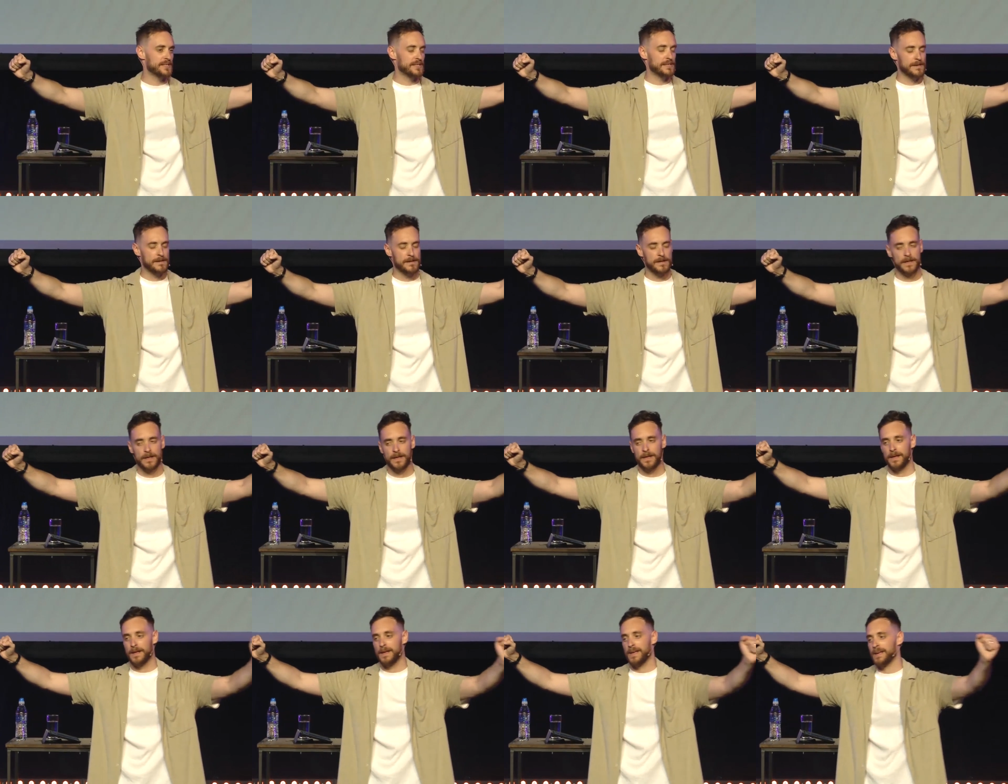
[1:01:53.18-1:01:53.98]

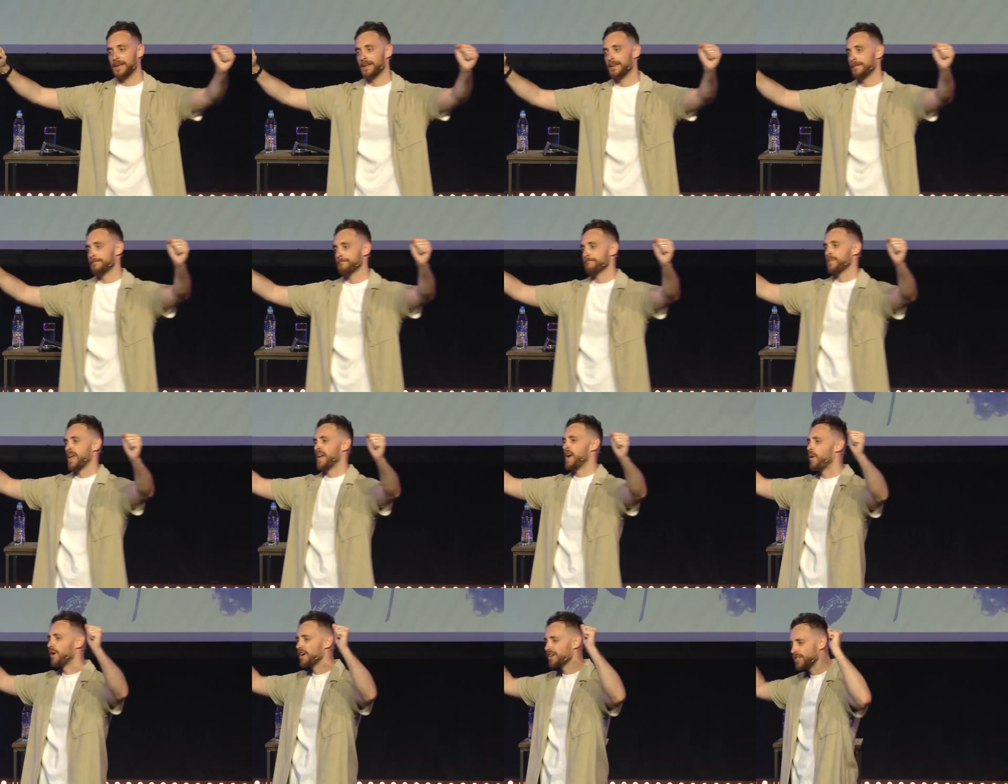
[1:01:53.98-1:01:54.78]
And
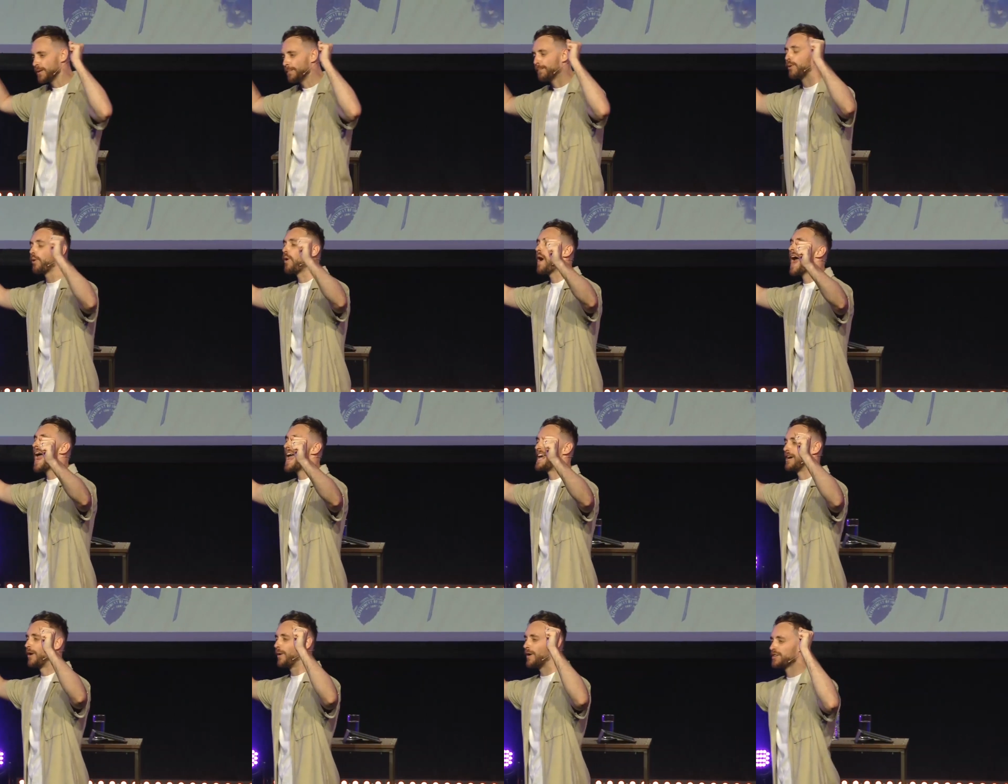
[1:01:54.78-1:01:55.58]
I want us to pray,
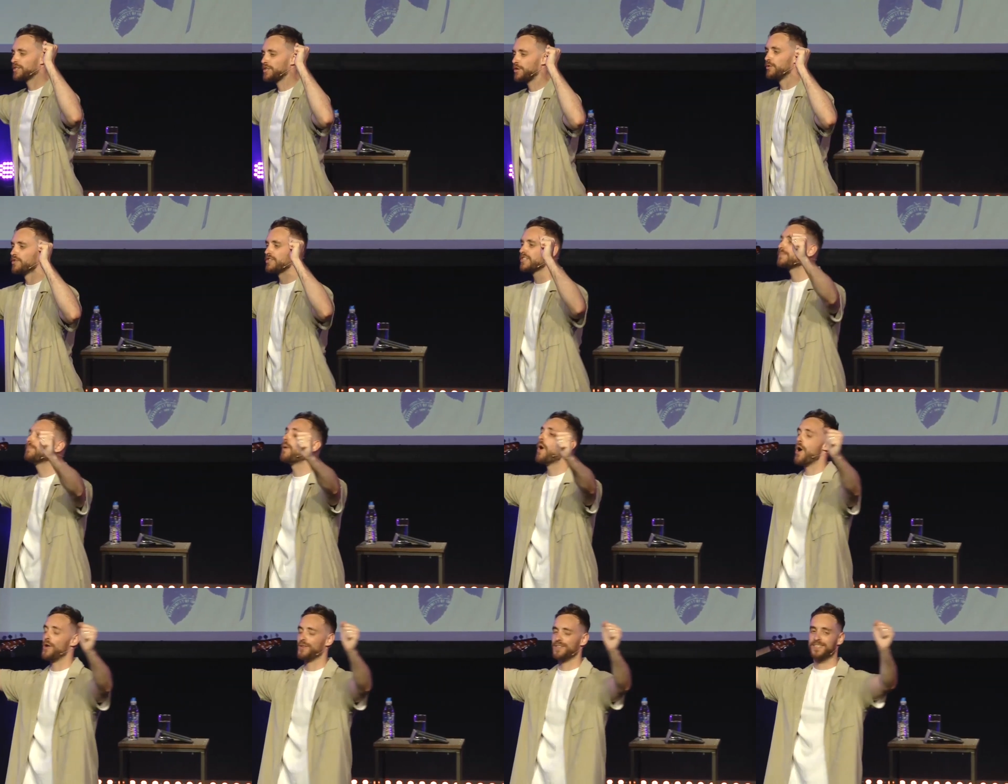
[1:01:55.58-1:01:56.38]
and I want us to
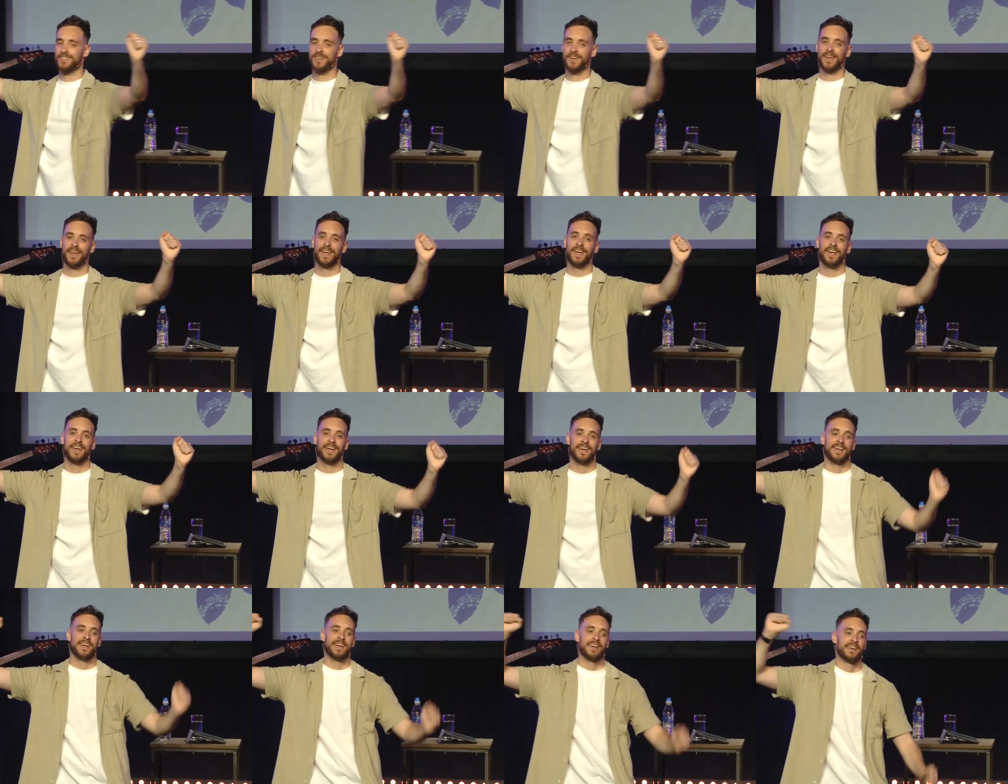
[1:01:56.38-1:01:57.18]
respond.
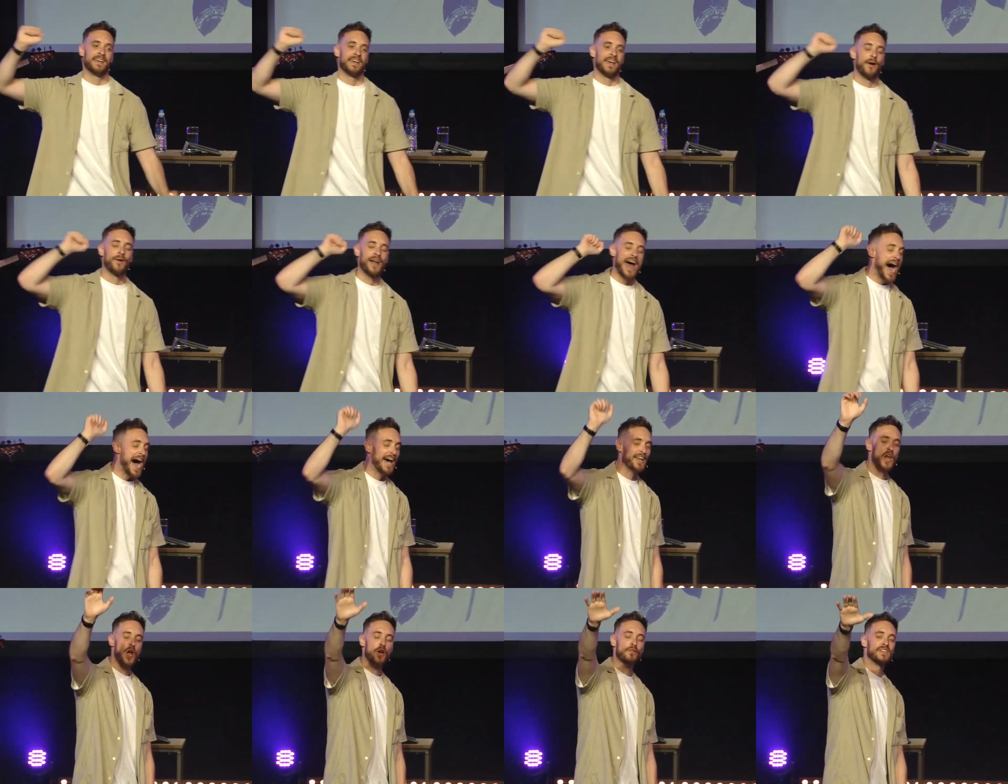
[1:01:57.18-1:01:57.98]
I want to
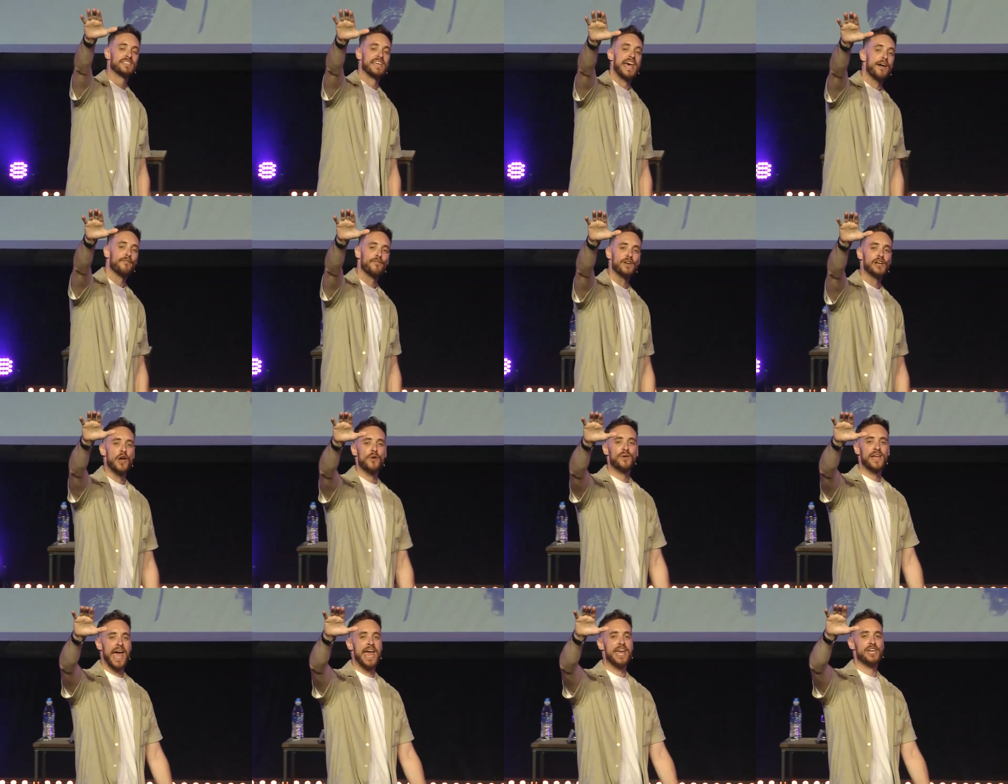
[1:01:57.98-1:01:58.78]
hand over to every
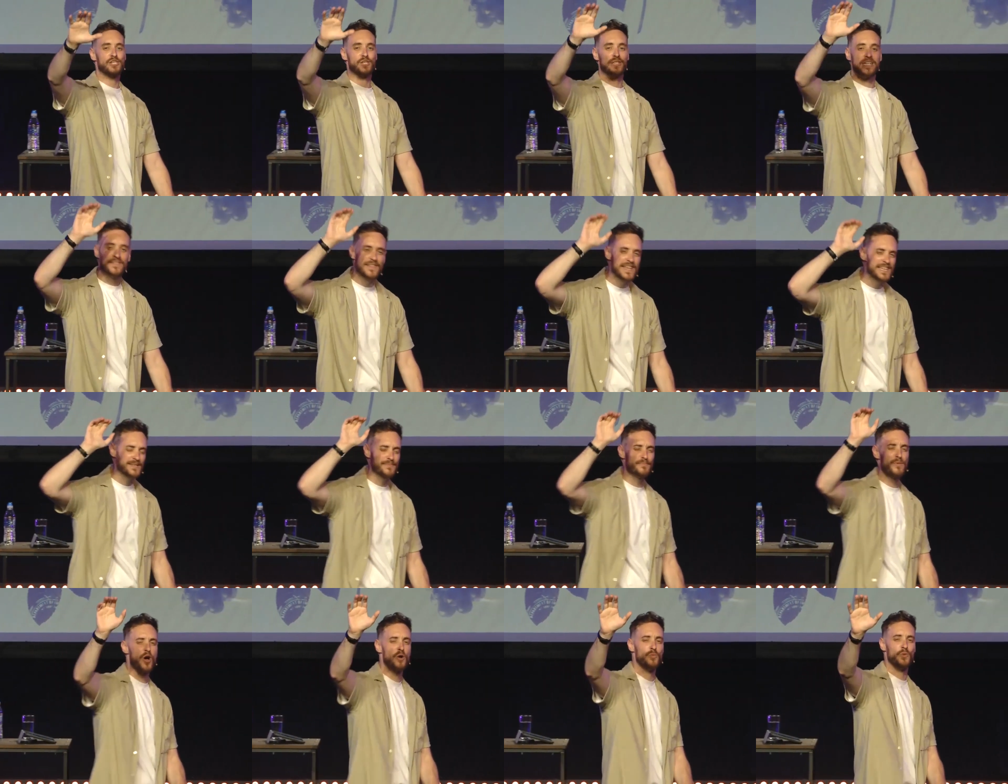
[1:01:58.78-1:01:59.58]
location in this
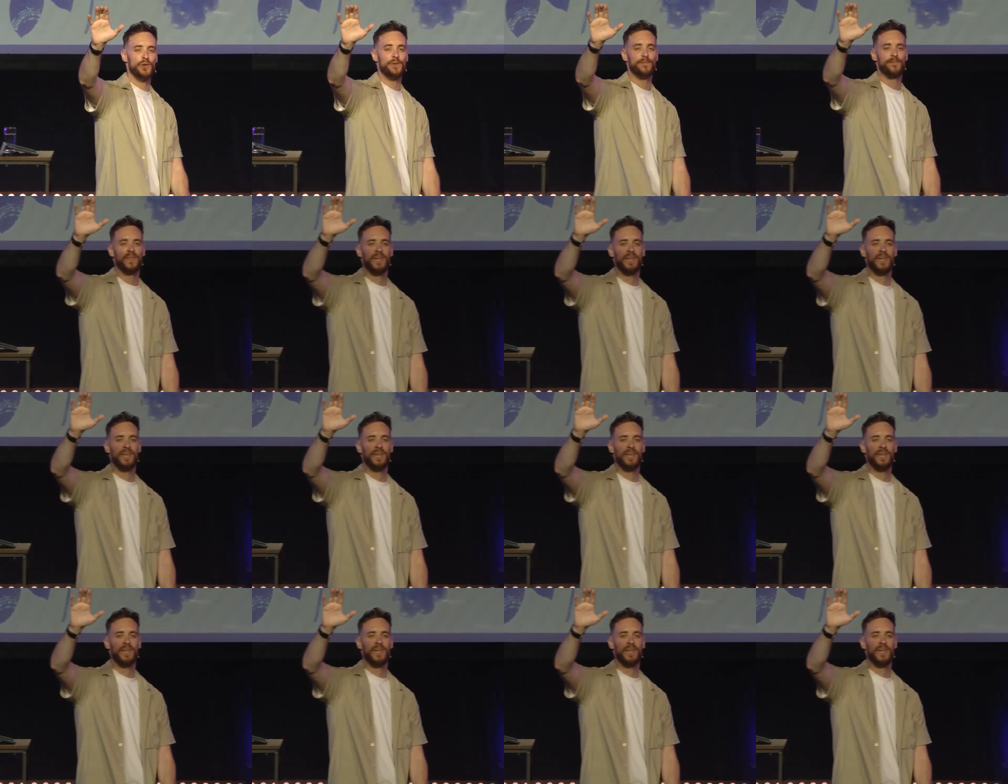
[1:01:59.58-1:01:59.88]
moment.